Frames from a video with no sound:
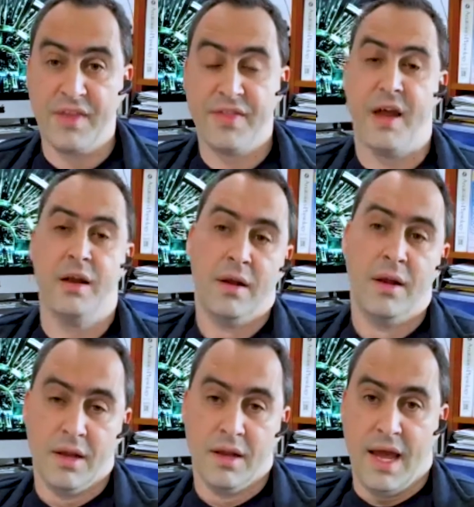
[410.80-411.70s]
that.
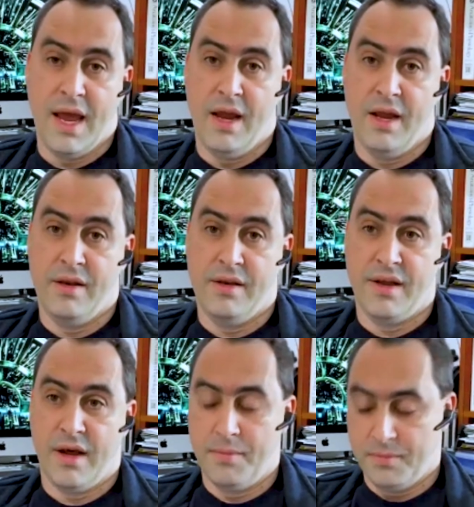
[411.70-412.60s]
And
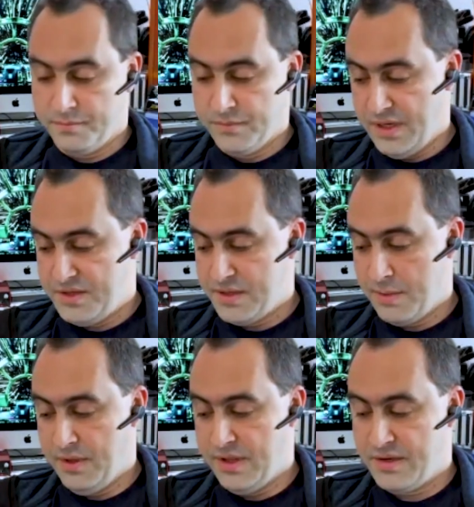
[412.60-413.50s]
it's
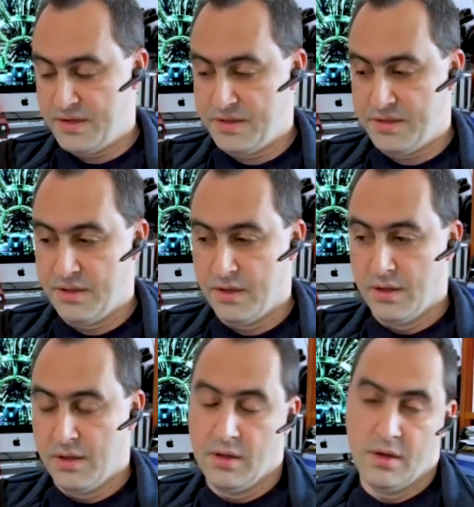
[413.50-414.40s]
something that
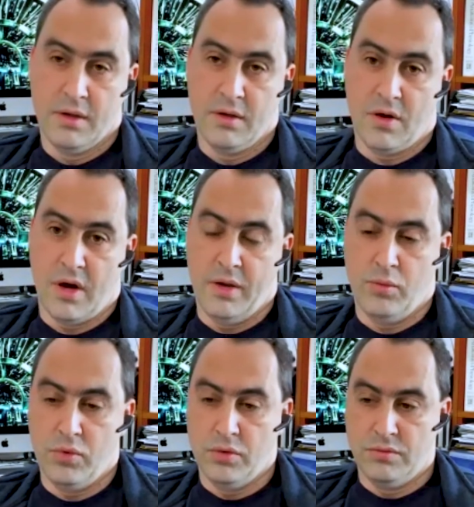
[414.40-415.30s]
I
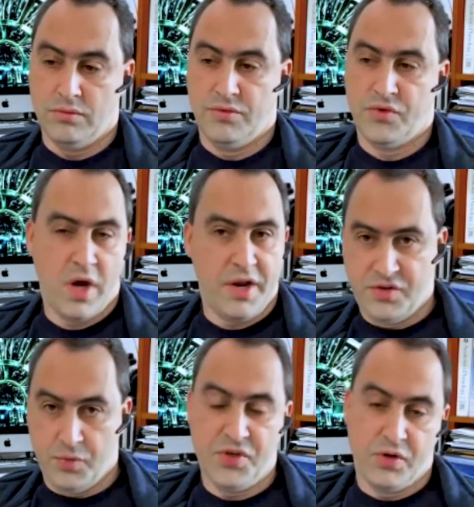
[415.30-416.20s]
would try to
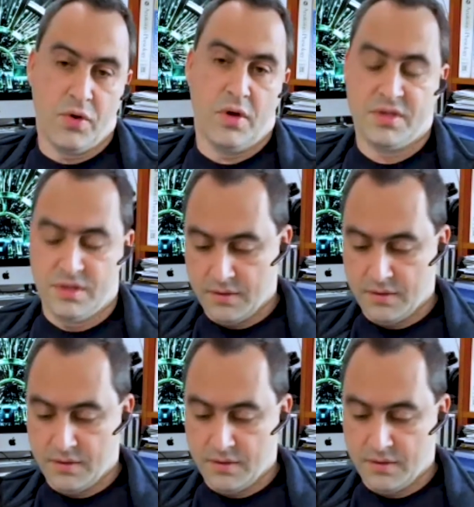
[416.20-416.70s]
switch across.